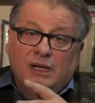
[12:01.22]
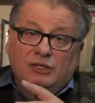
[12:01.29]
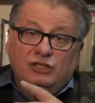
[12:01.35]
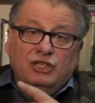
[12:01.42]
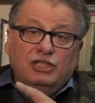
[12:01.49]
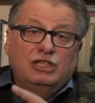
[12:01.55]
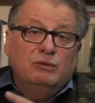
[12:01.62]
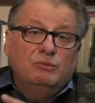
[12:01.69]

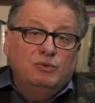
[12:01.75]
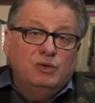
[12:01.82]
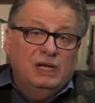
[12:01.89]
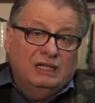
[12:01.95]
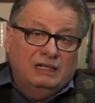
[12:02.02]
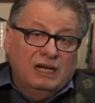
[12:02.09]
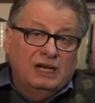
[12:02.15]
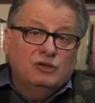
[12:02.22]

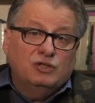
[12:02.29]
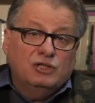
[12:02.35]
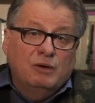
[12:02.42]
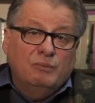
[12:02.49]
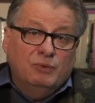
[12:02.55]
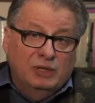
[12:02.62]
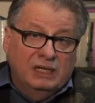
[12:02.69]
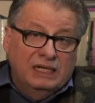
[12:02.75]
distributed
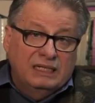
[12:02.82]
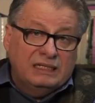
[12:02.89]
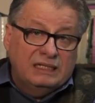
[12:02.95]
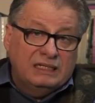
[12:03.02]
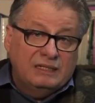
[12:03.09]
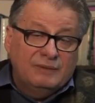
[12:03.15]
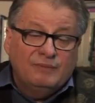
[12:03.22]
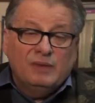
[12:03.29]
land to the
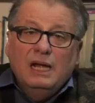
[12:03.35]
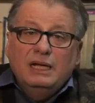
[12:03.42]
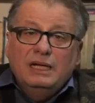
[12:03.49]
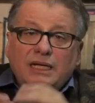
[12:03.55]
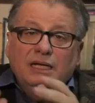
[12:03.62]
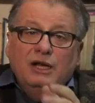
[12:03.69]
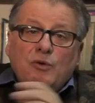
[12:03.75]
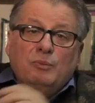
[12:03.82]
peasants,
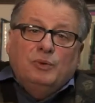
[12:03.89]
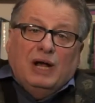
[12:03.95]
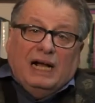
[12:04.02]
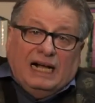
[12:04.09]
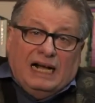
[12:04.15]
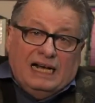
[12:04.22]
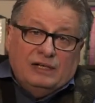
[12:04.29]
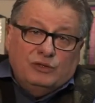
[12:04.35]
and not
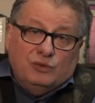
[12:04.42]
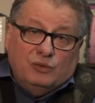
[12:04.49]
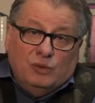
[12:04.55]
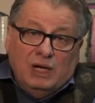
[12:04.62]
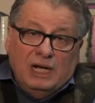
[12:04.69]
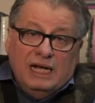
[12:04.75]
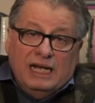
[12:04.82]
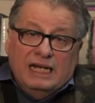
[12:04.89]
by
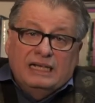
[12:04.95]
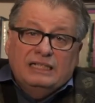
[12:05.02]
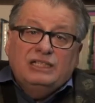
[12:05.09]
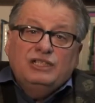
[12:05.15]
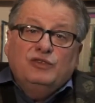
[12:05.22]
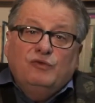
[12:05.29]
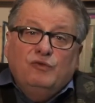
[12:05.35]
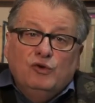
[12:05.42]
chance, these
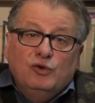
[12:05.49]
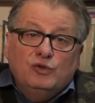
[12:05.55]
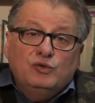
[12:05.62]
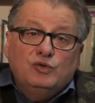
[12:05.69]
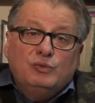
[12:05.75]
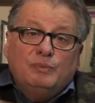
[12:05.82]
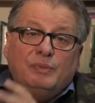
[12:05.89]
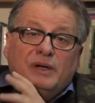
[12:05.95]
were the
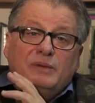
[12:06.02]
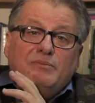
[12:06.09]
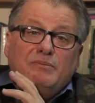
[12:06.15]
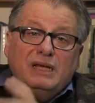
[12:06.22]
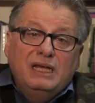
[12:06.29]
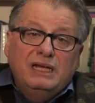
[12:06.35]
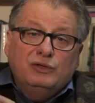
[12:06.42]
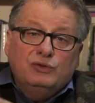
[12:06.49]
first
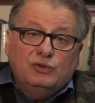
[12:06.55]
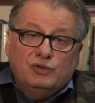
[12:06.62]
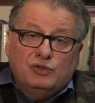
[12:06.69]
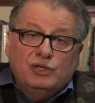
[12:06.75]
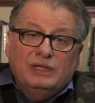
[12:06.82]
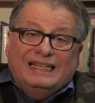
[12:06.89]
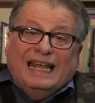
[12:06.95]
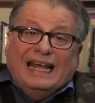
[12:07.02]
degrees of the
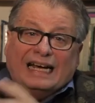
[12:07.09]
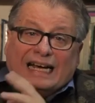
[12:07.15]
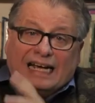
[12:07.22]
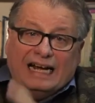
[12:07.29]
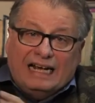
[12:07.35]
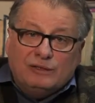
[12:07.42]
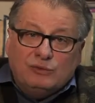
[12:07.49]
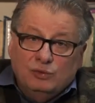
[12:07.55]
Bolshevik
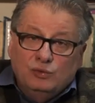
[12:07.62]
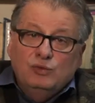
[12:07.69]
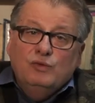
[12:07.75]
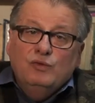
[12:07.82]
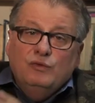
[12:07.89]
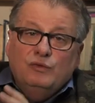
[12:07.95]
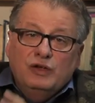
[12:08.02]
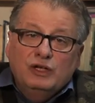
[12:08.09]
led
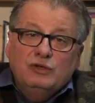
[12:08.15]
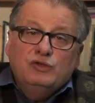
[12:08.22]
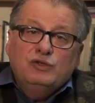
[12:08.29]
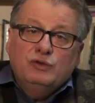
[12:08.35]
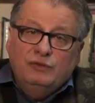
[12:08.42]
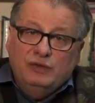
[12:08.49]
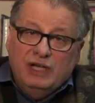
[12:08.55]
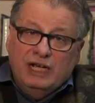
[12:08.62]
Soviet
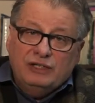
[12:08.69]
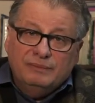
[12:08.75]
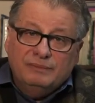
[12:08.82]
government.